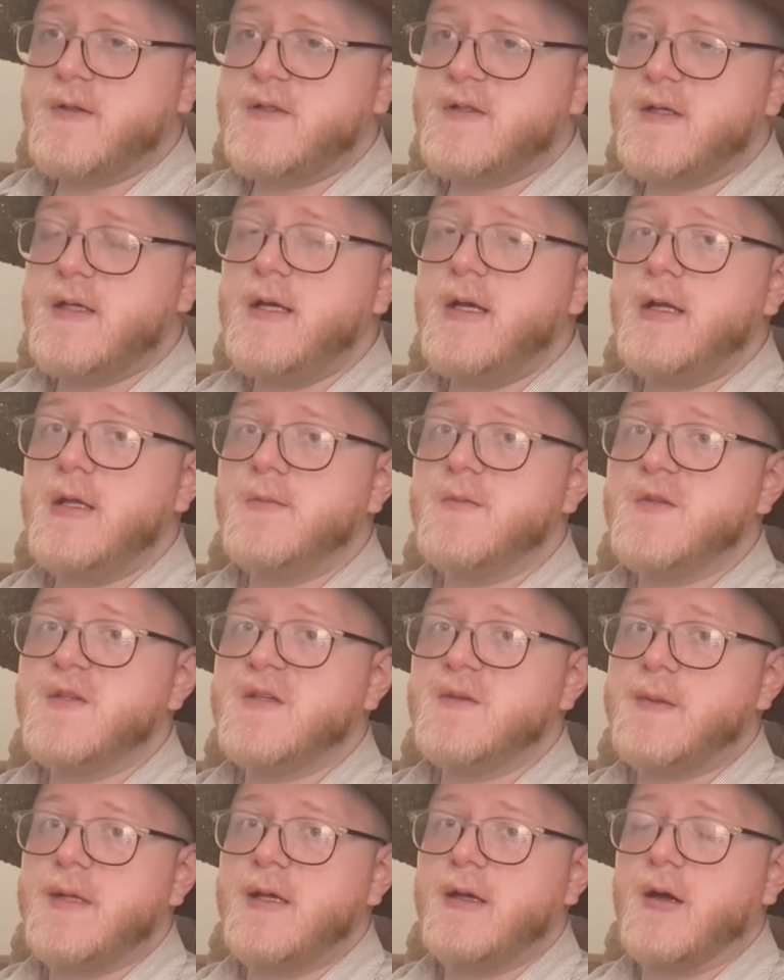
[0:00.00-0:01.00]
seeing them
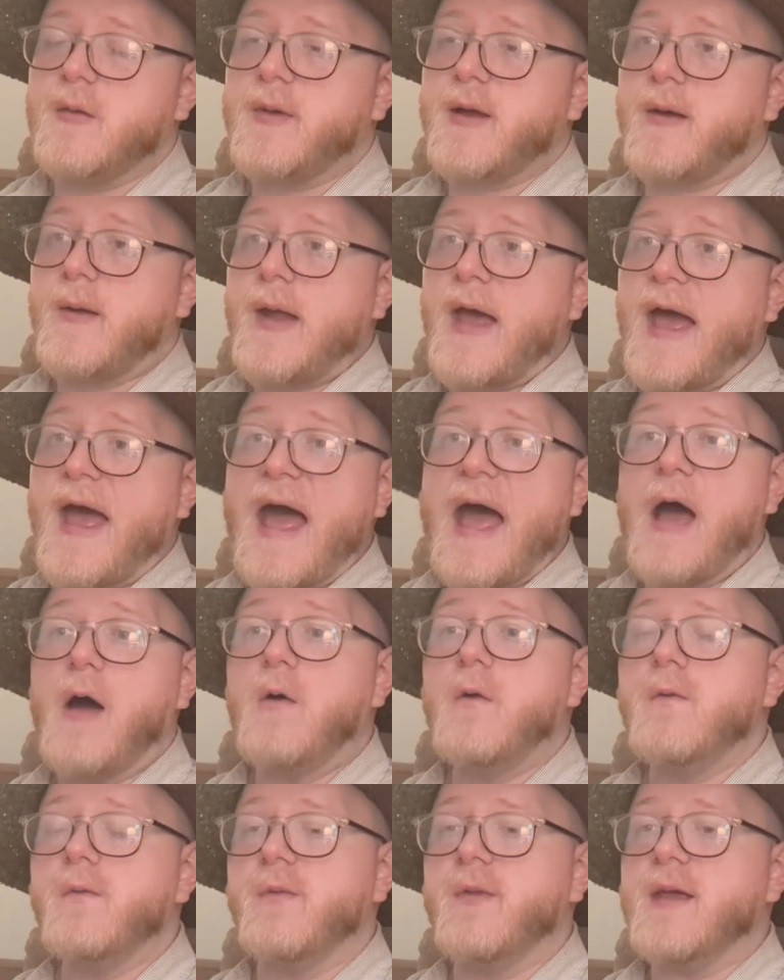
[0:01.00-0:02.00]
speak about
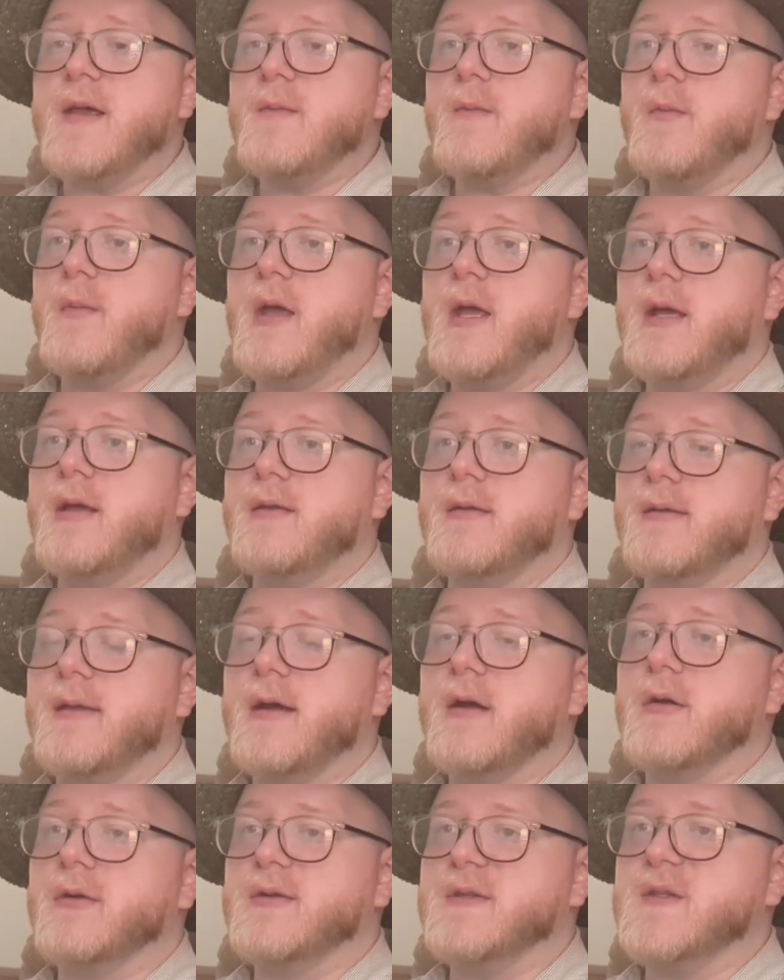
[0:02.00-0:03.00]
how they make
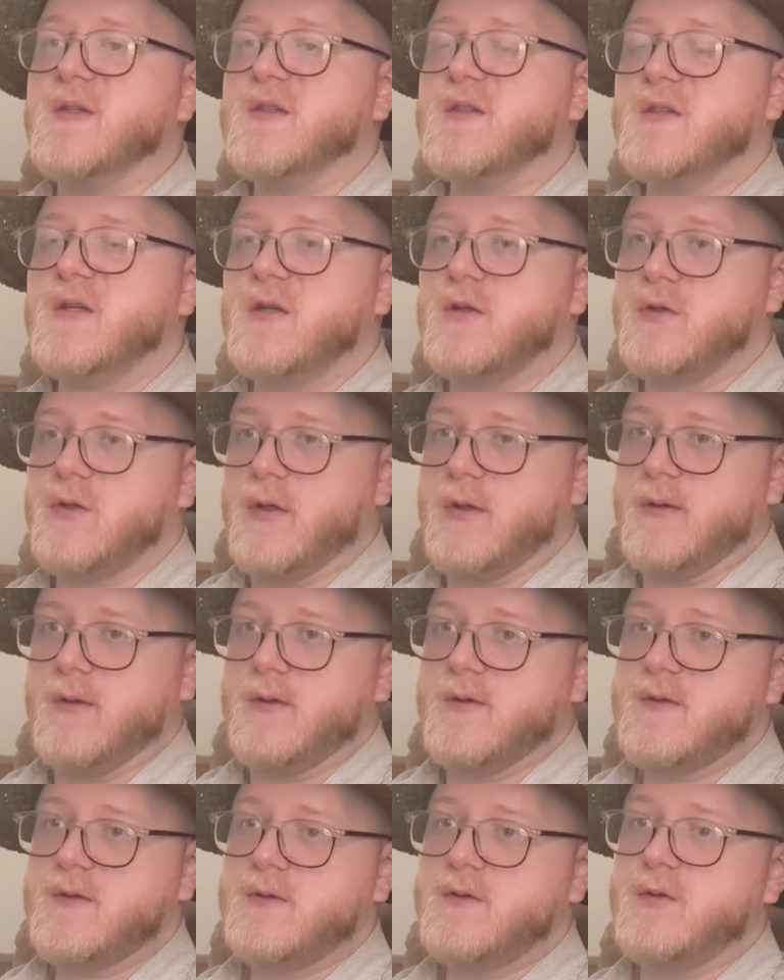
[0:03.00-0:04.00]
their
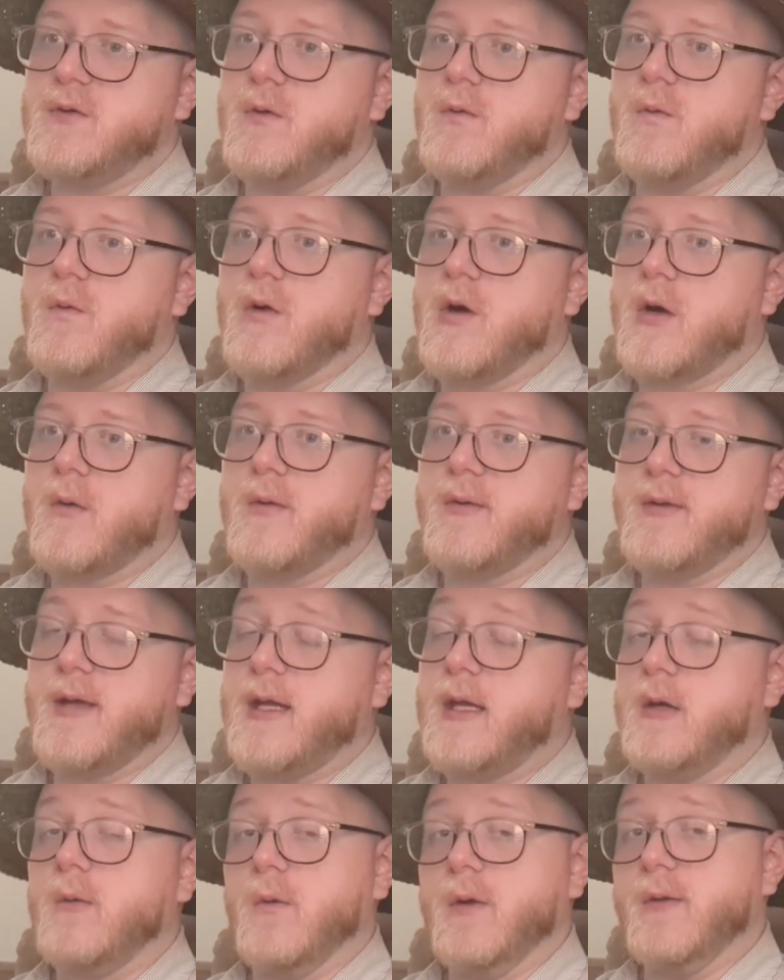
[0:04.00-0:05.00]
decisions to work
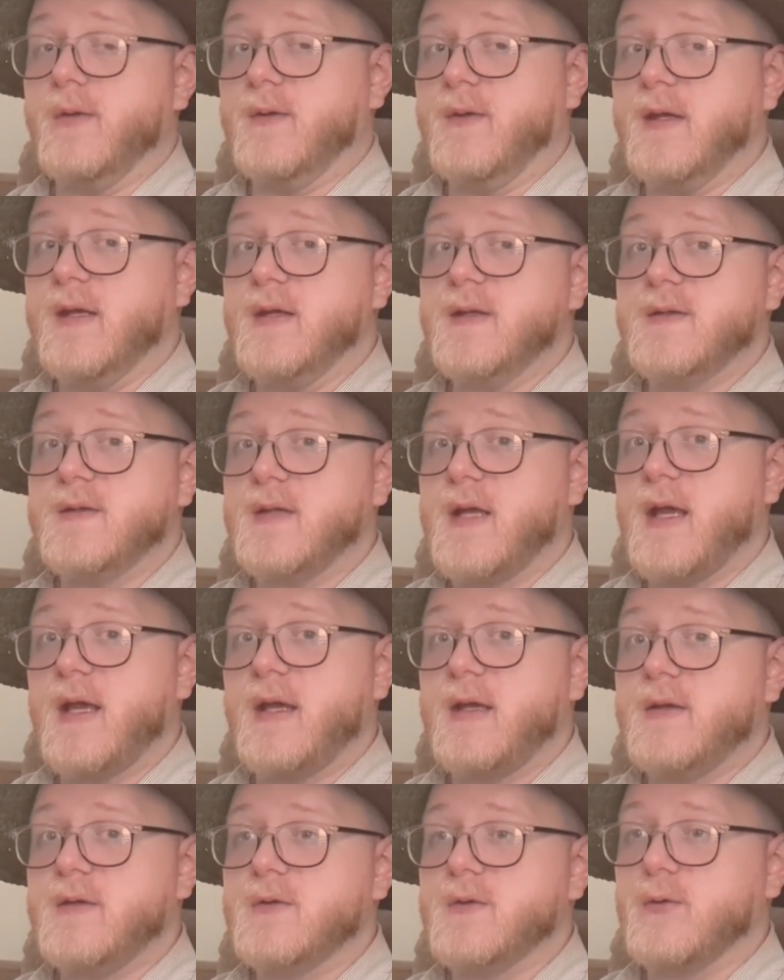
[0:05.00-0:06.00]
with anyone these
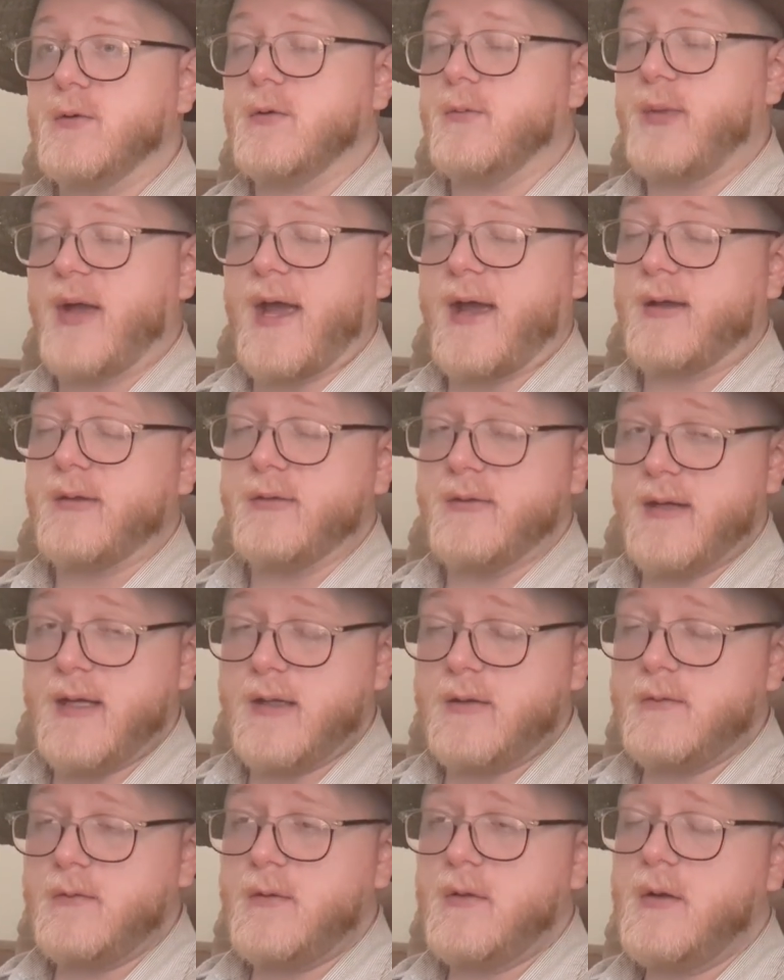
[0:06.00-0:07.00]
days or back
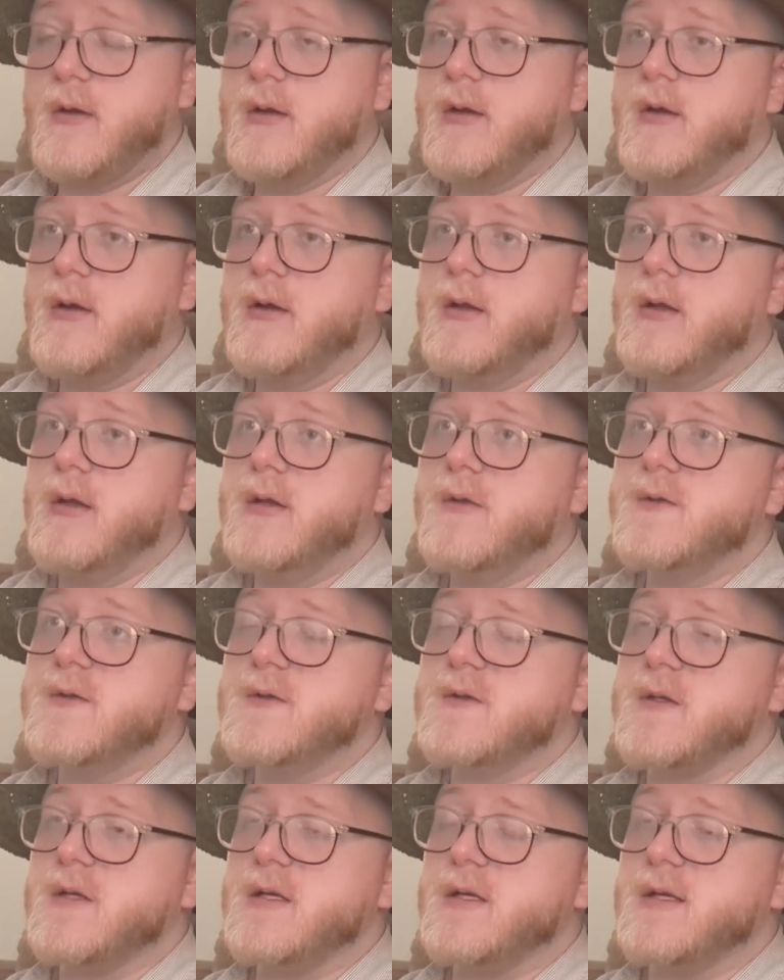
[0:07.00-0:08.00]
then,
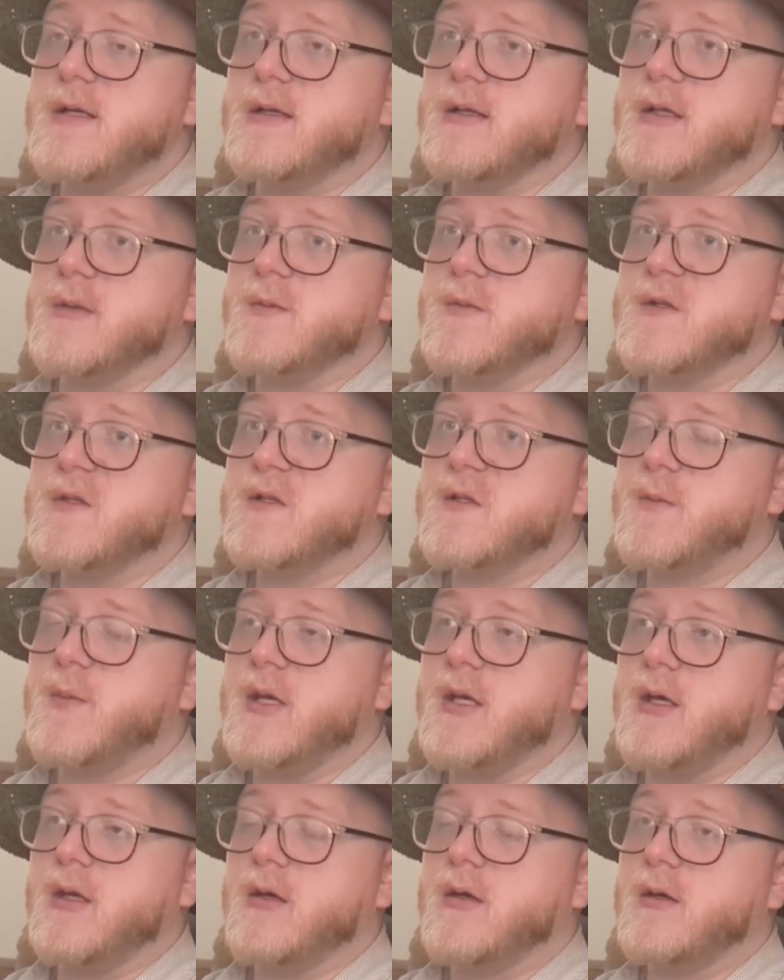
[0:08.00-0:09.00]
seeing them
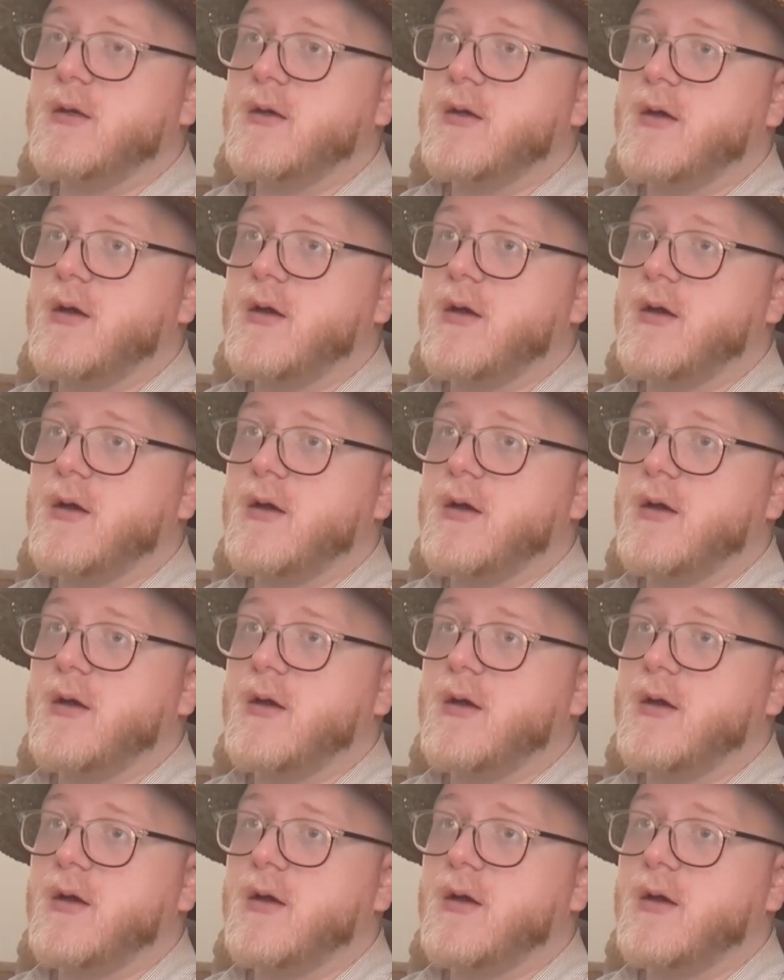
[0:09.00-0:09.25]
speak